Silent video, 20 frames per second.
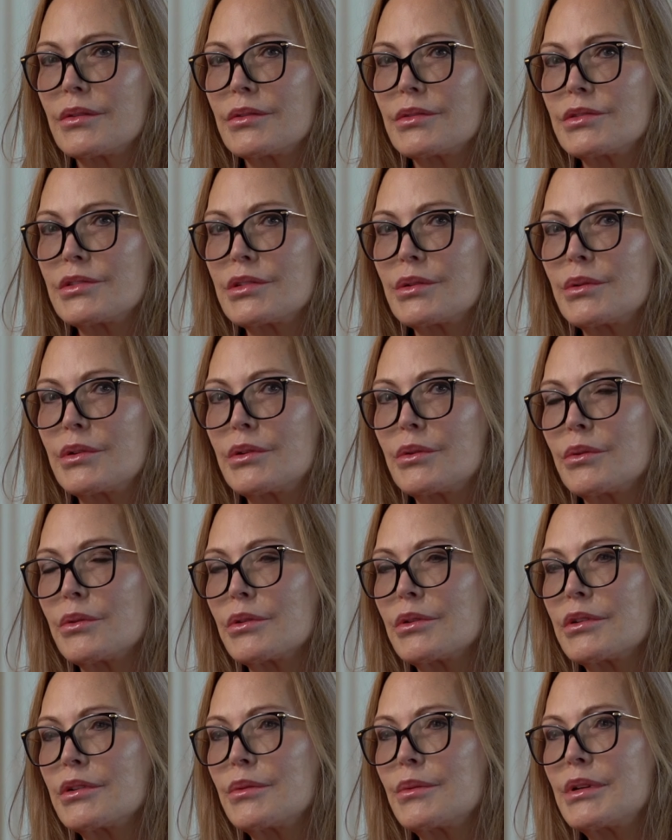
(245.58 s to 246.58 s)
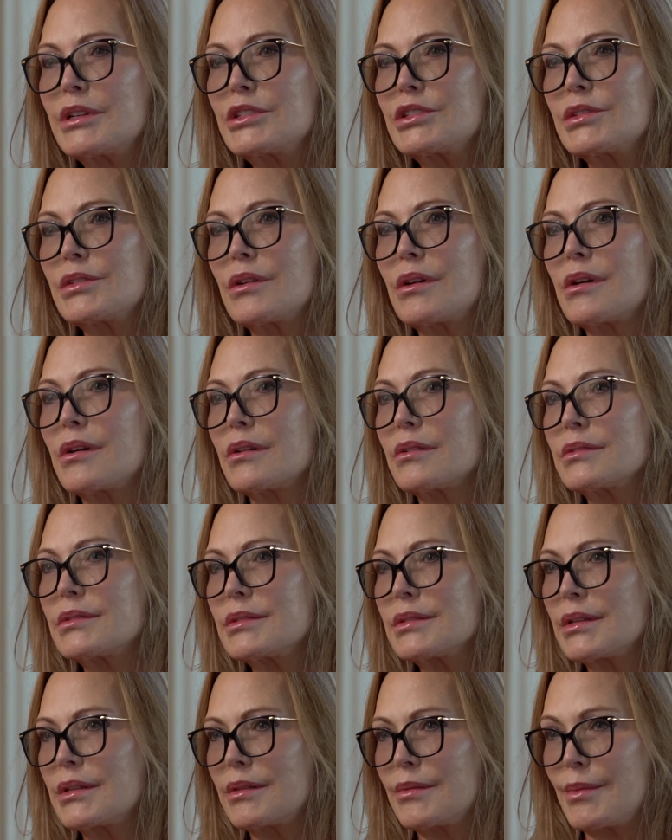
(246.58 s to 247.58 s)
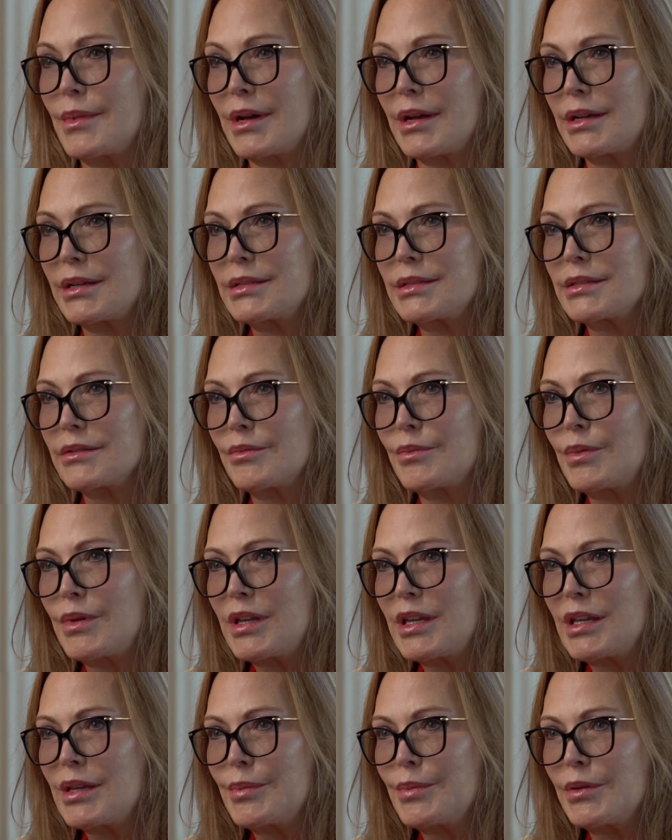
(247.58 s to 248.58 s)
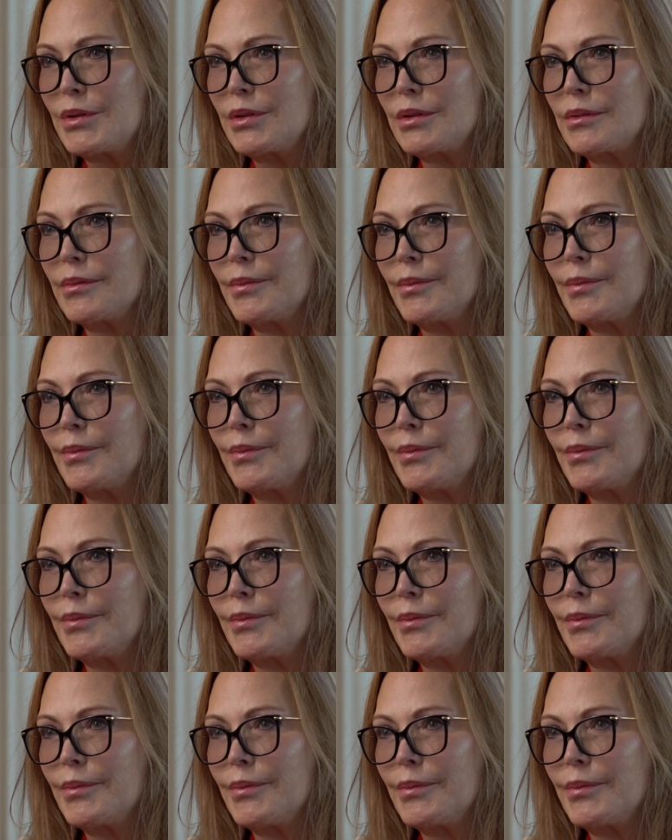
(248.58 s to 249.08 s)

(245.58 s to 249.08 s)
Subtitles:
So in order to reach the hearts and the minds of people,